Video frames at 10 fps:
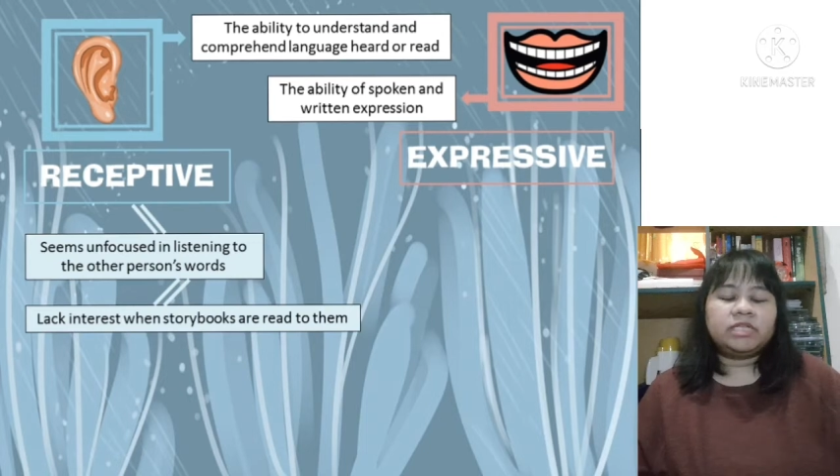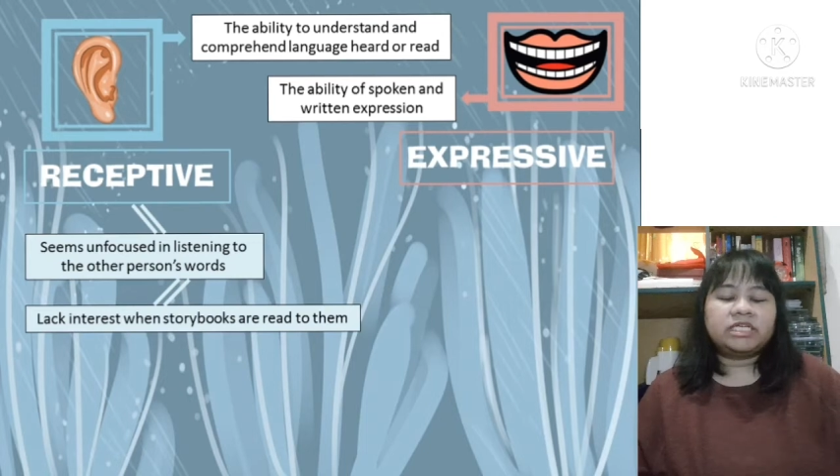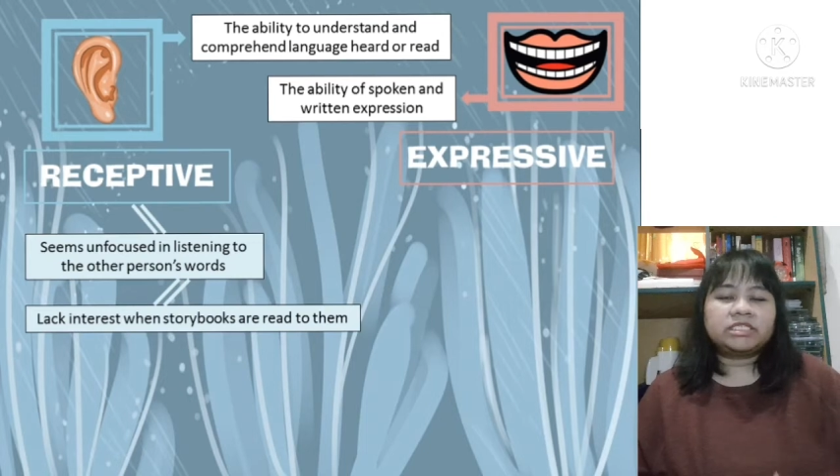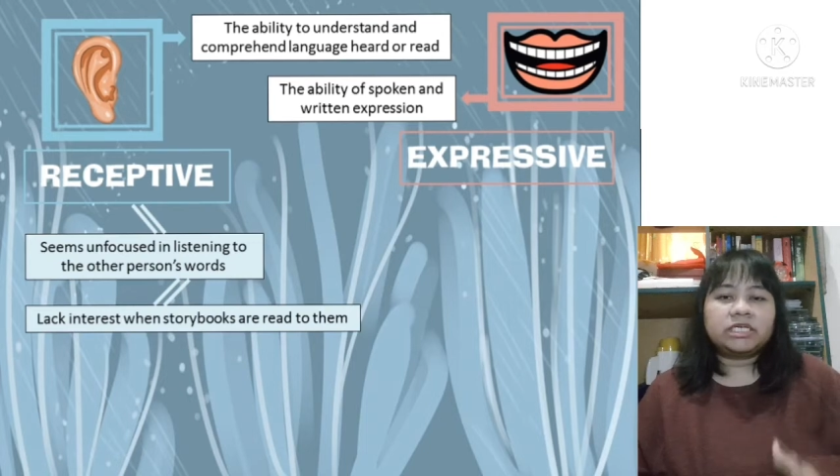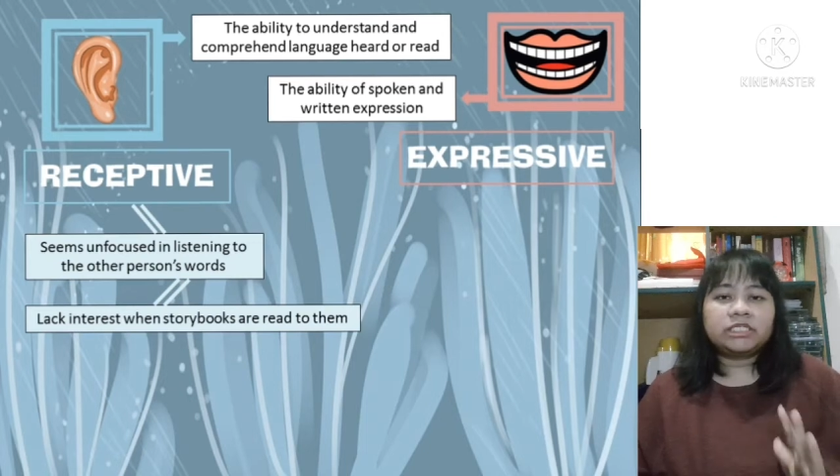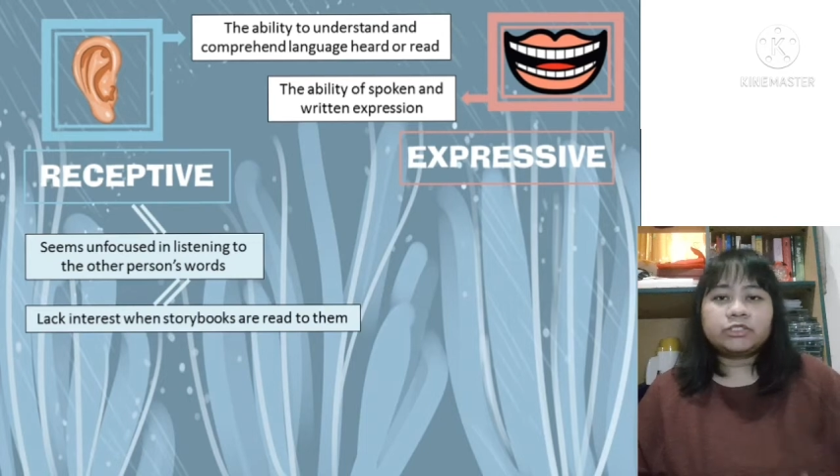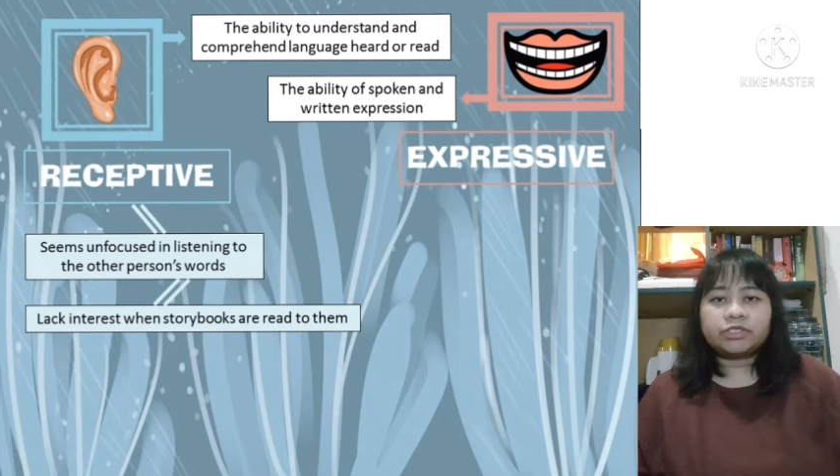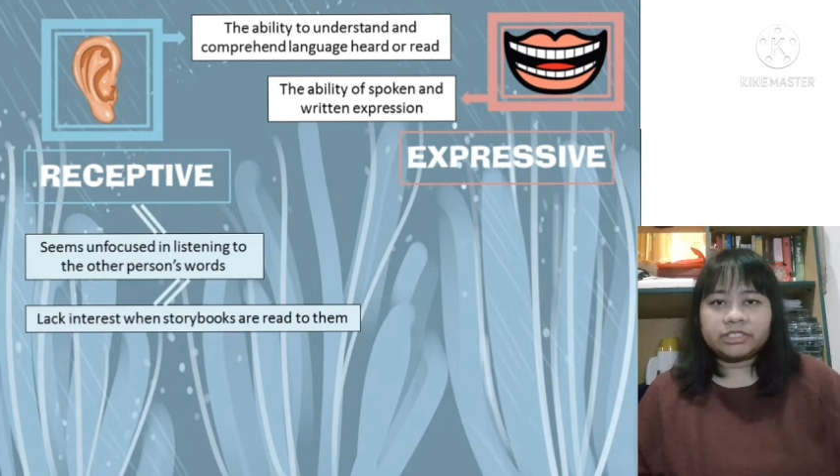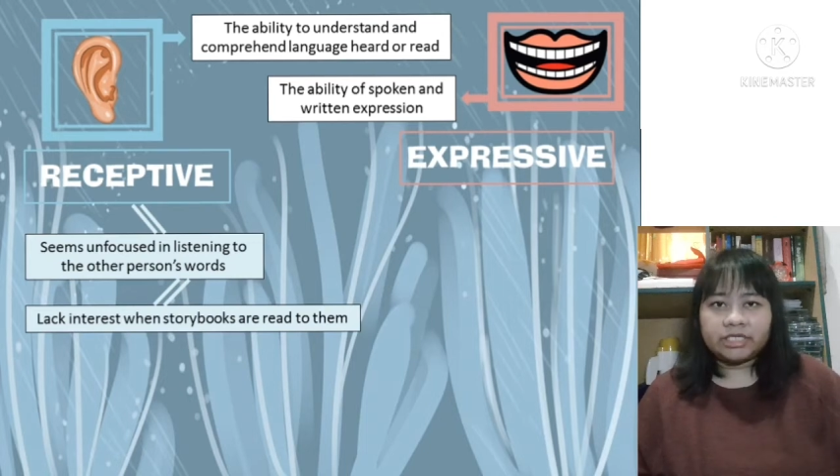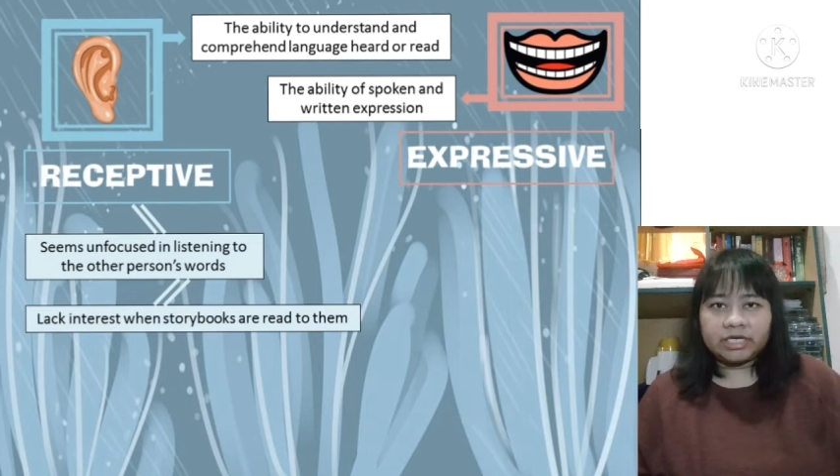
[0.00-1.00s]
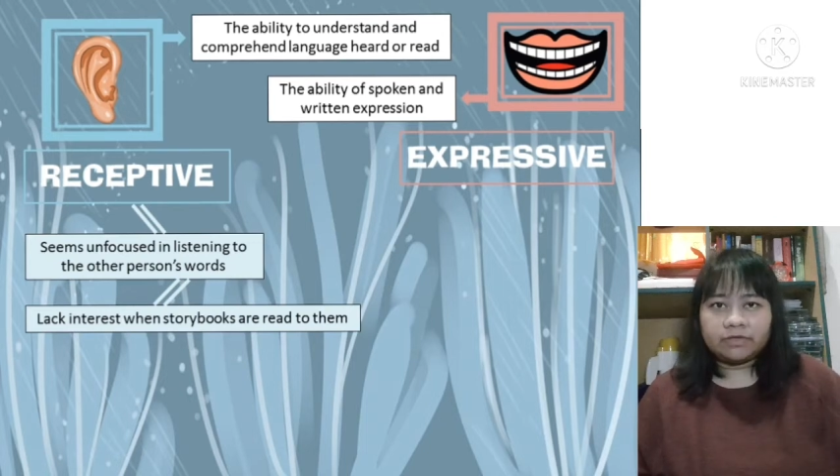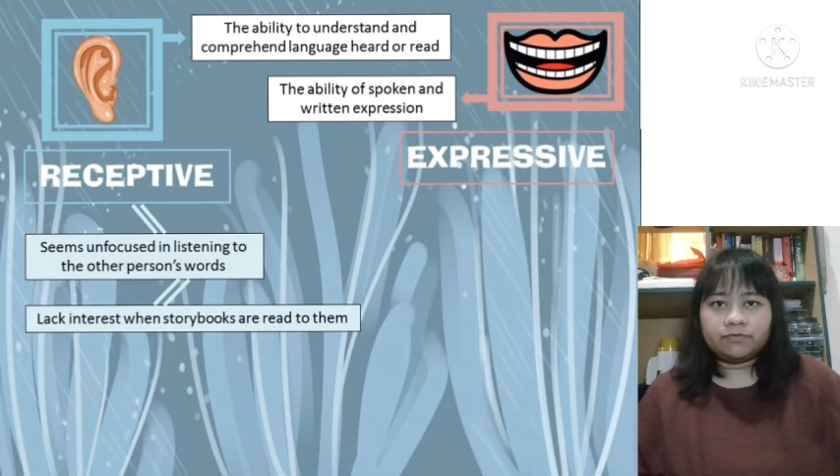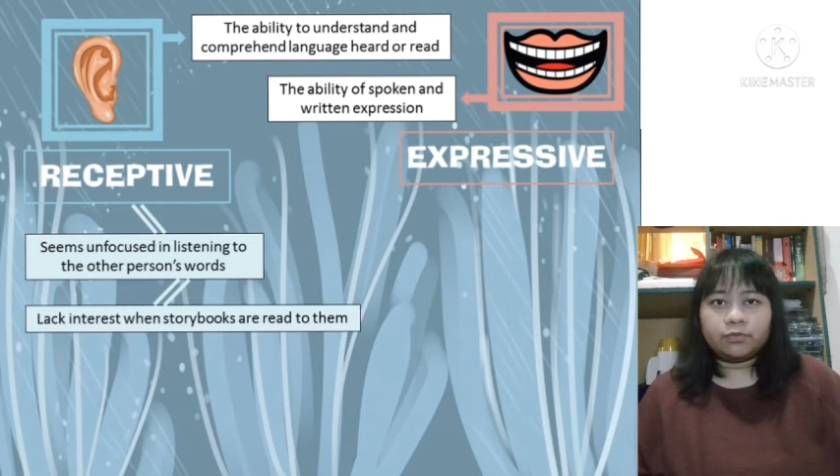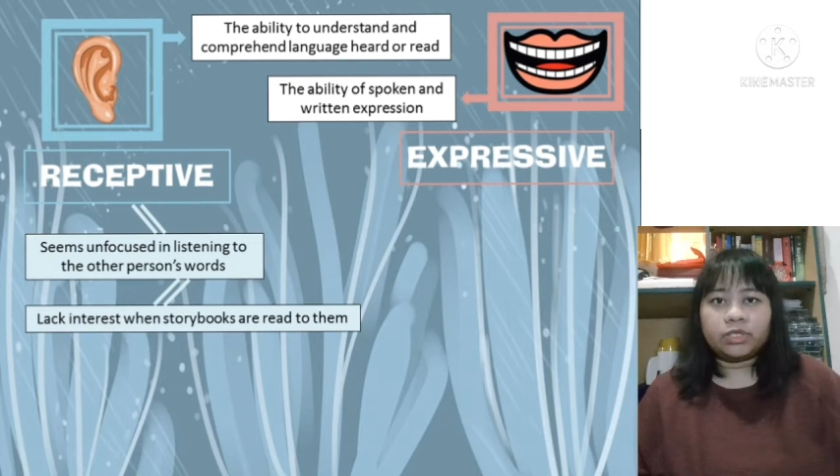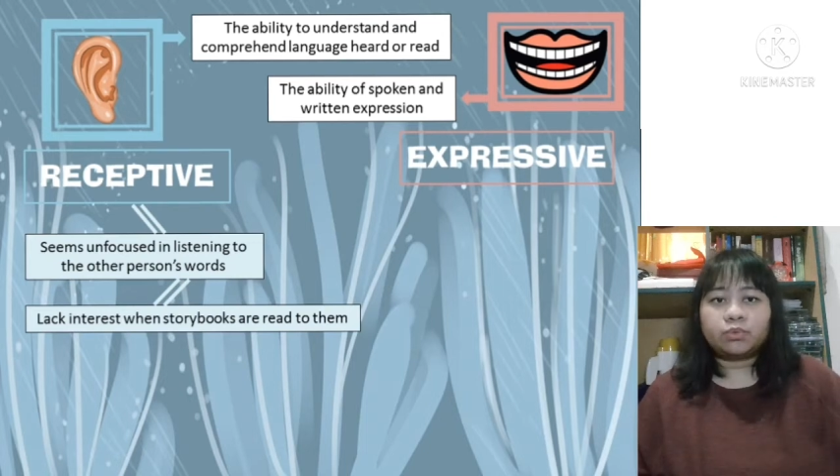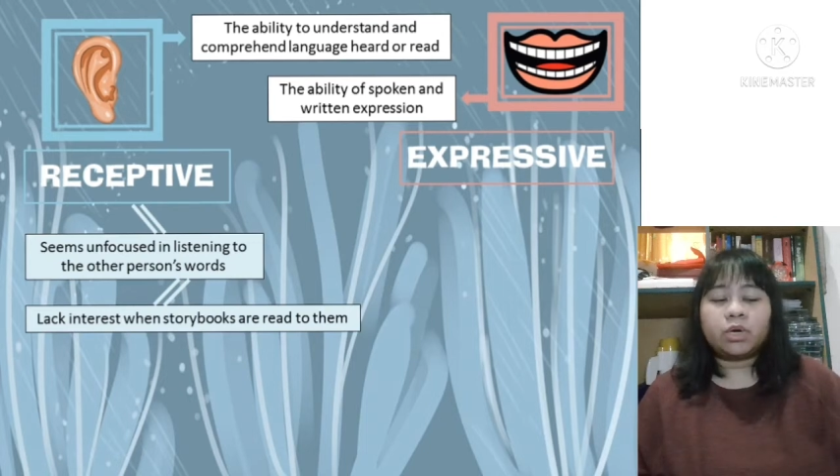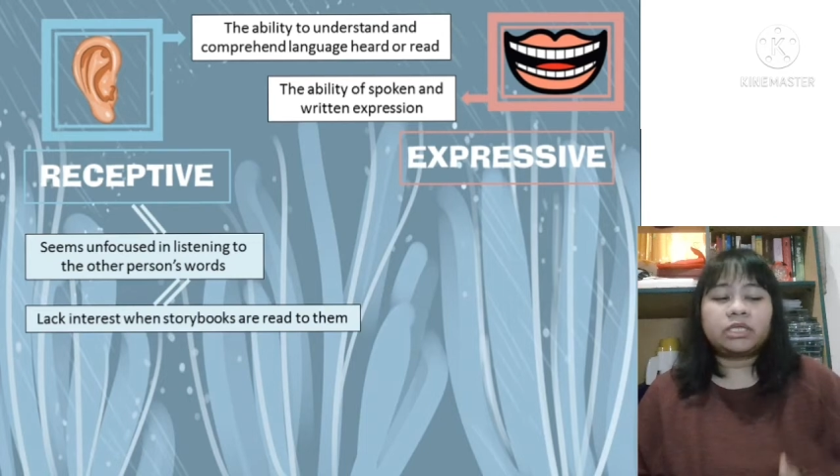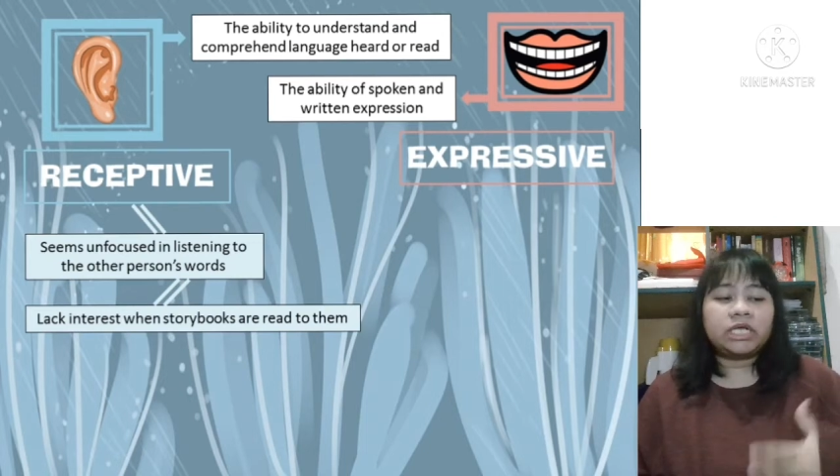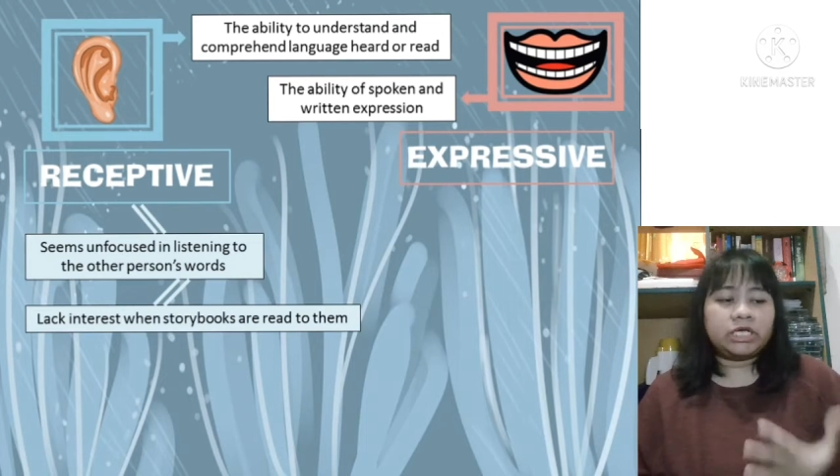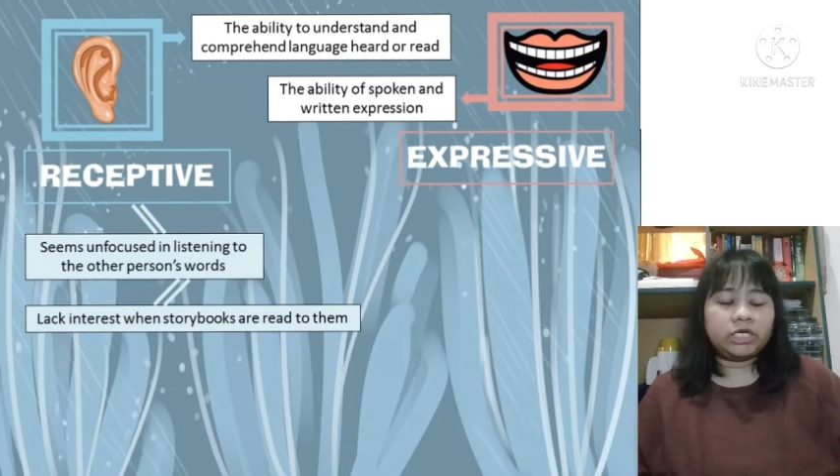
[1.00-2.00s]
disinterested with what
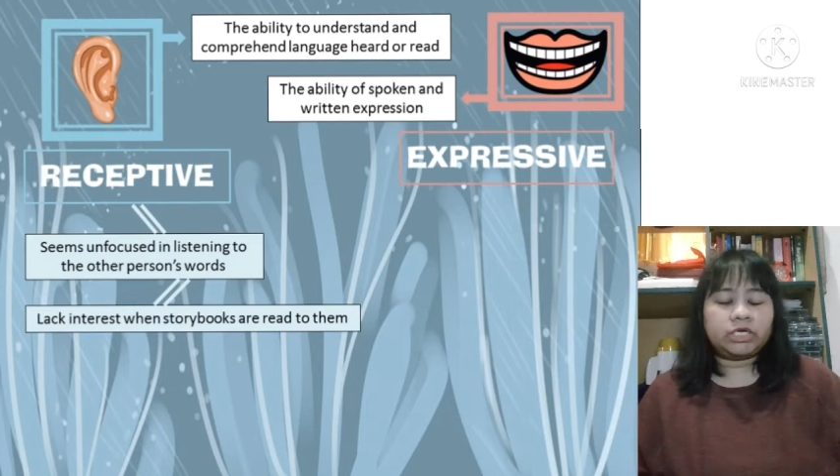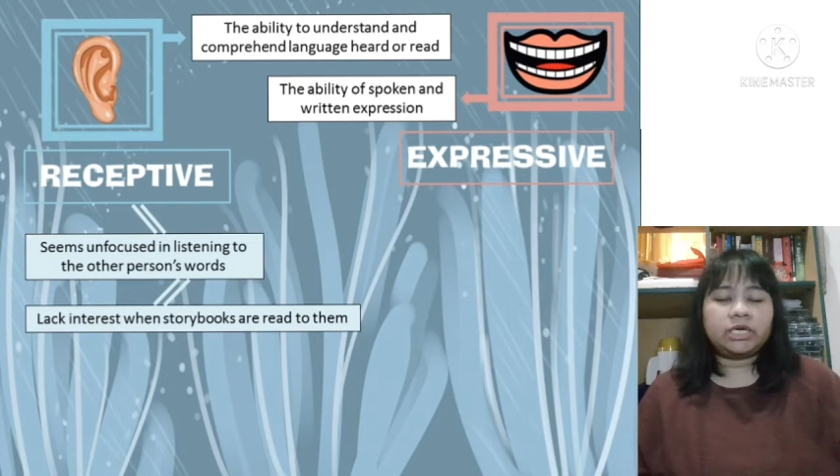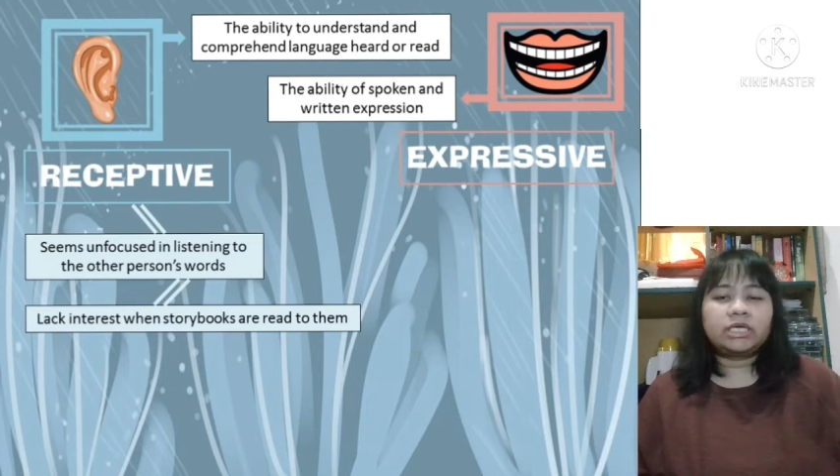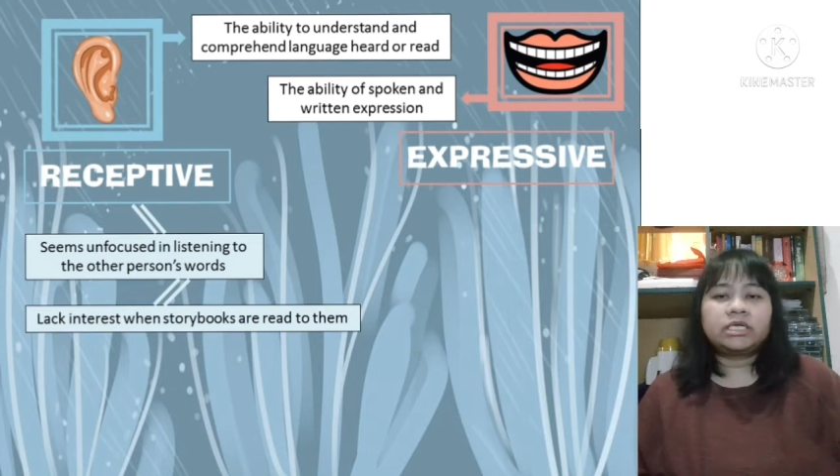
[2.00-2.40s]
they hear.